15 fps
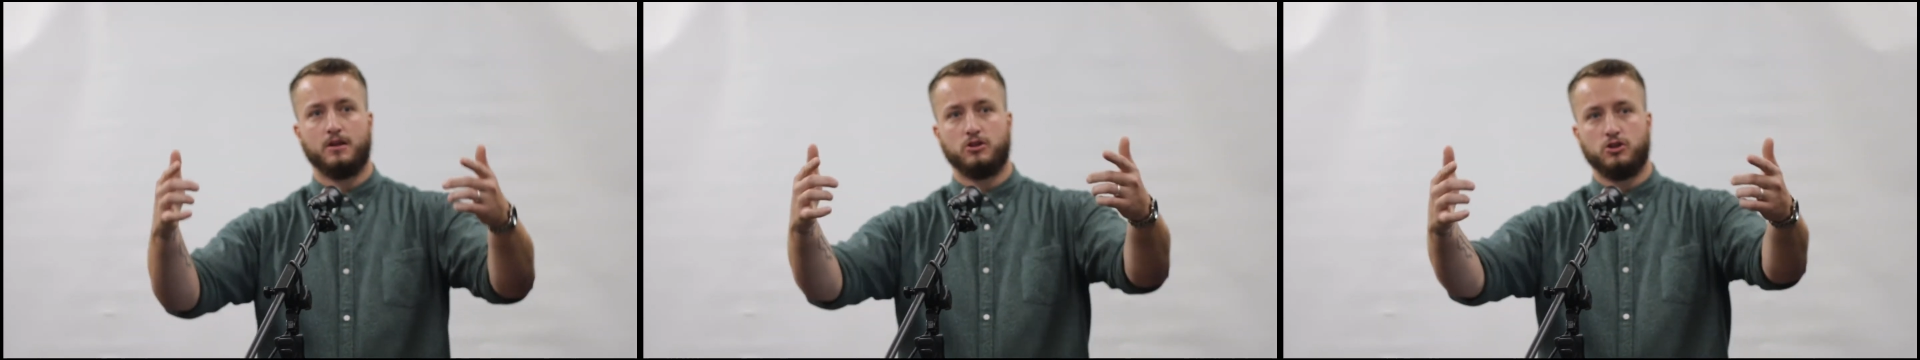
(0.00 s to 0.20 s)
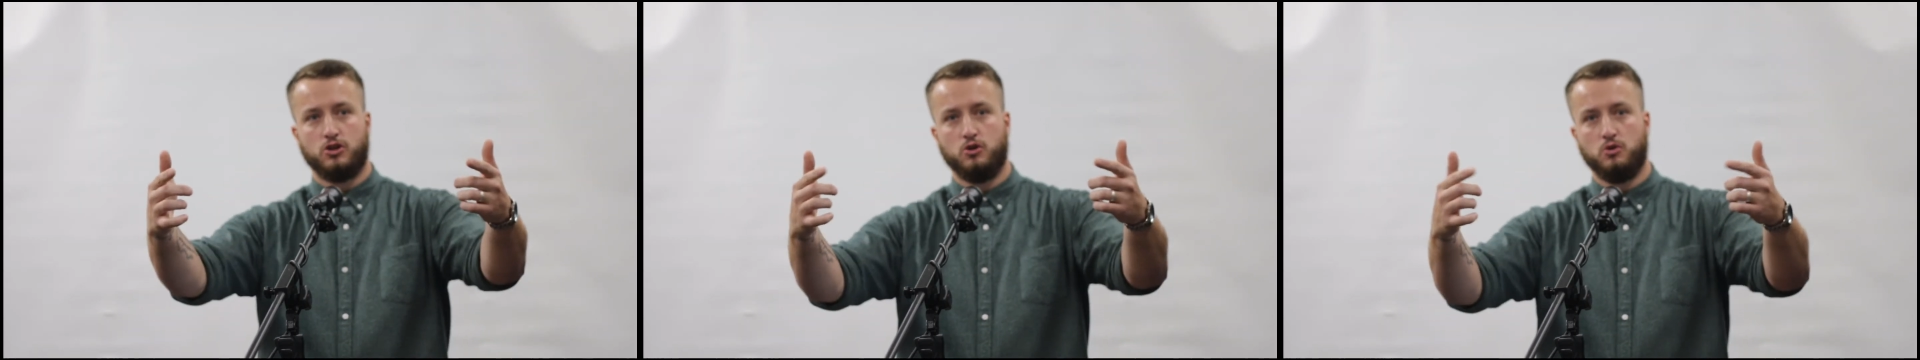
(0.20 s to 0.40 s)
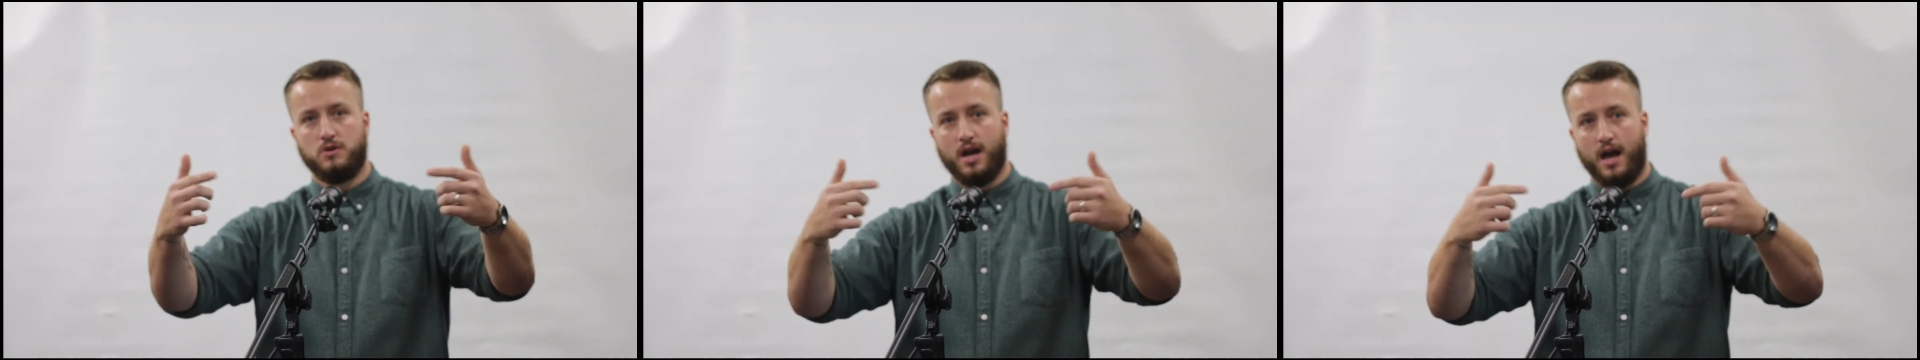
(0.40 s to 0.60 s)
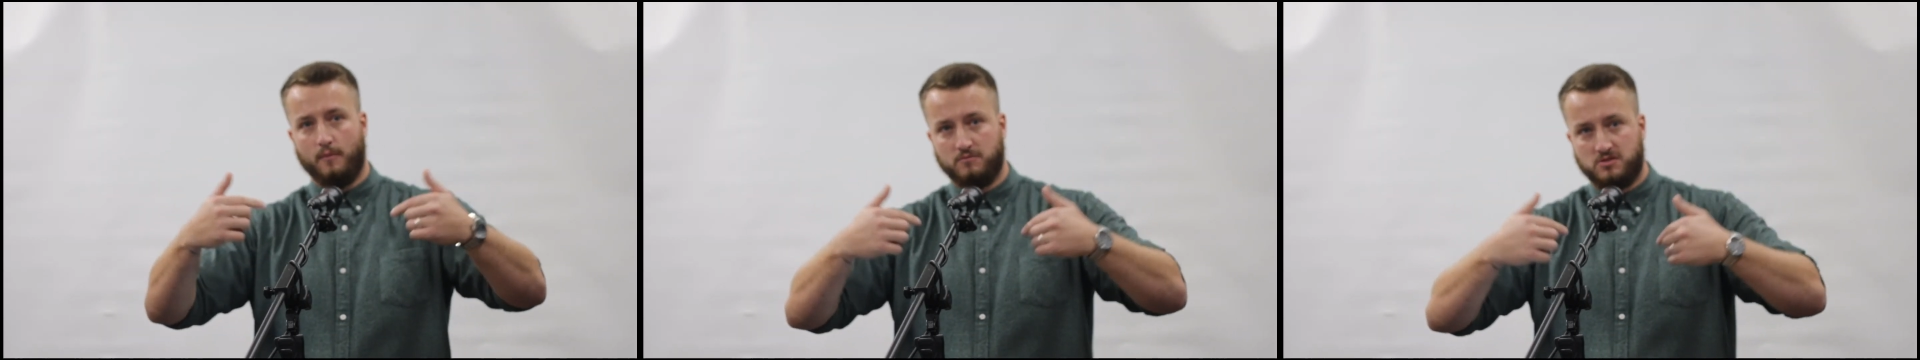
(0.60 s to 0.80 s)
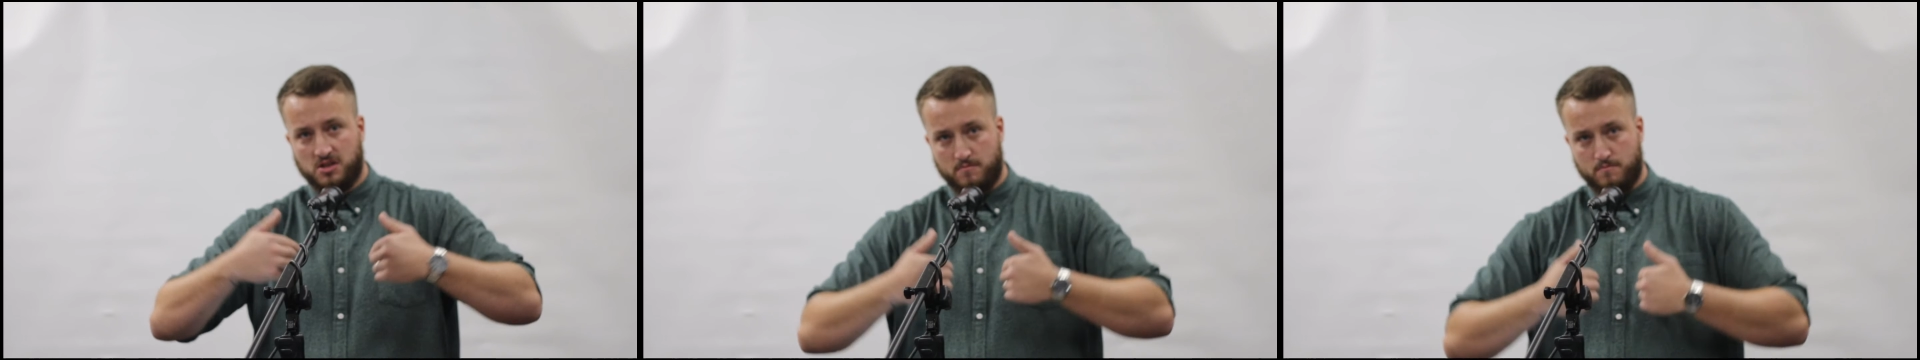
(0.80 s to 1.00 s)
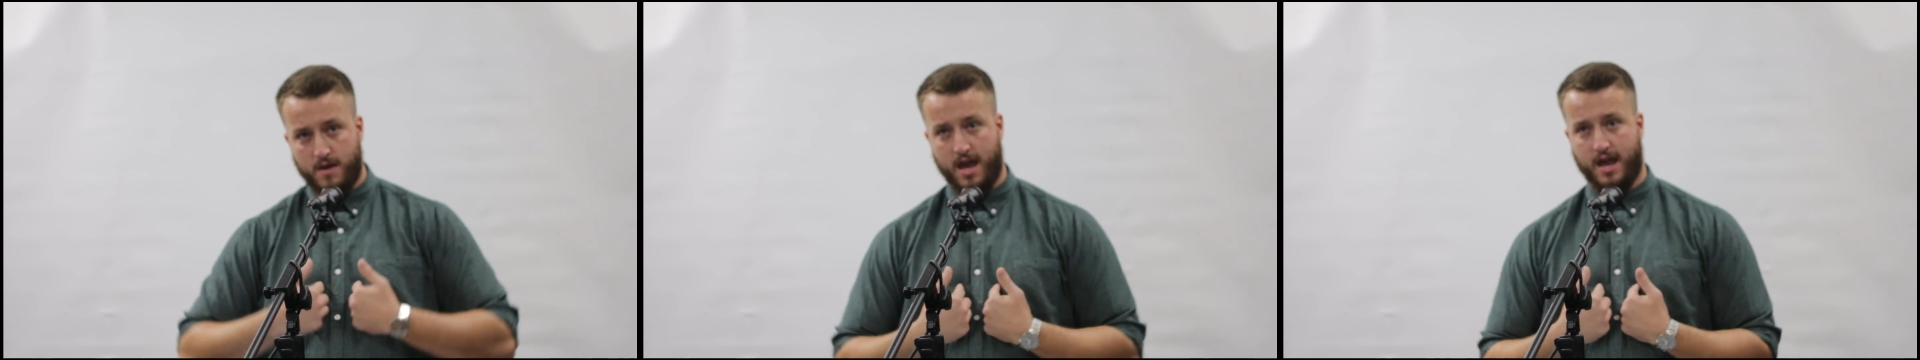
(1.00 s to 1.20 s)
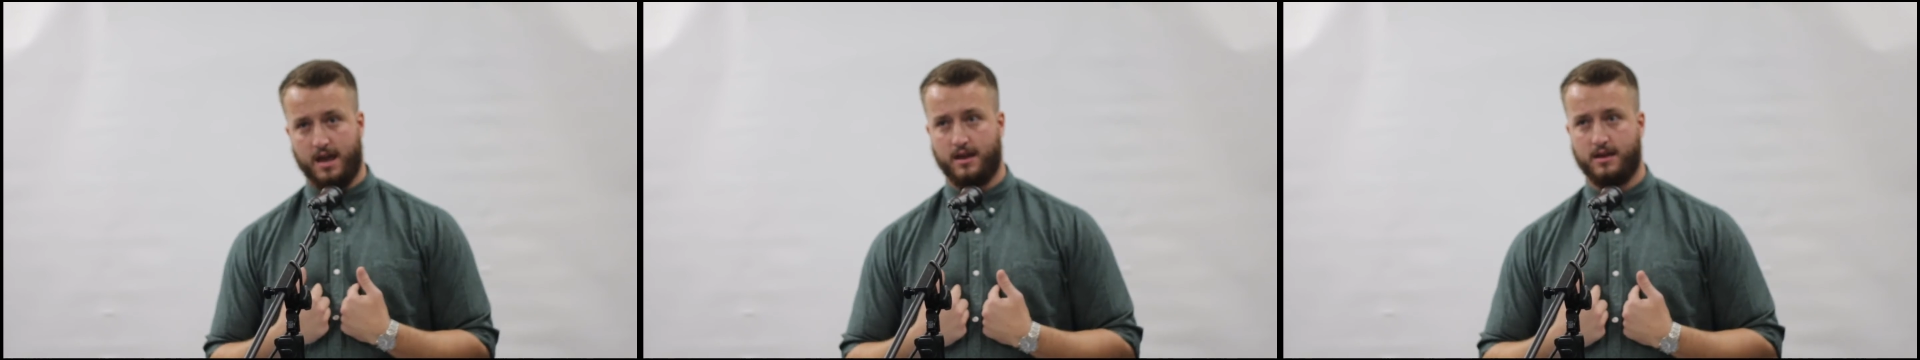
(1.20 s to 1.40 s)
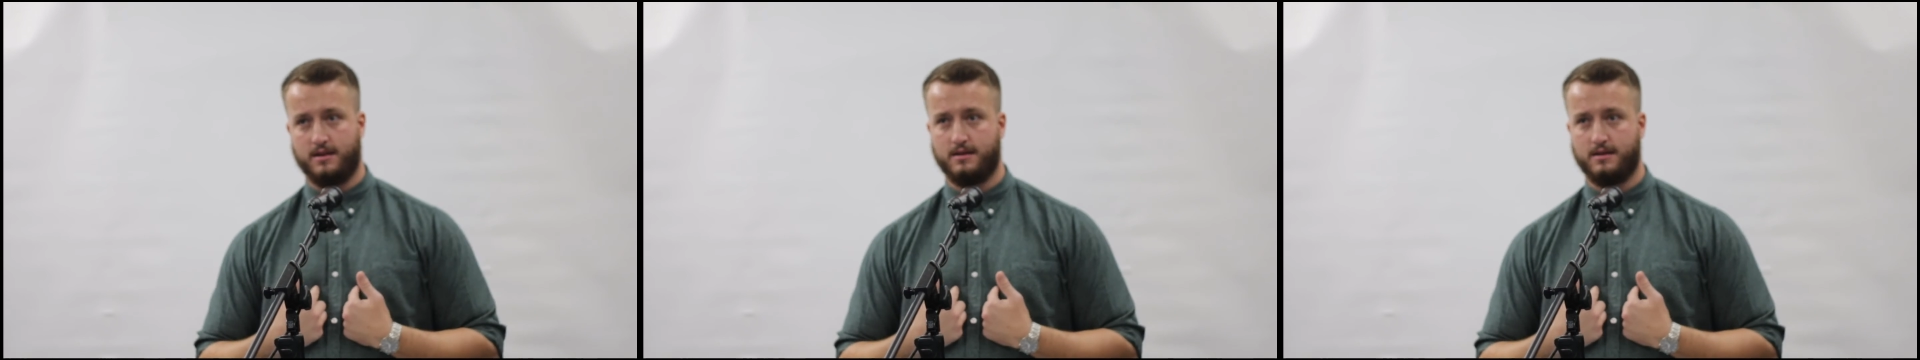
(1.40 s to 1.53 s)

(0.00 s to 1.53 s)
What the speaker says: you come to me,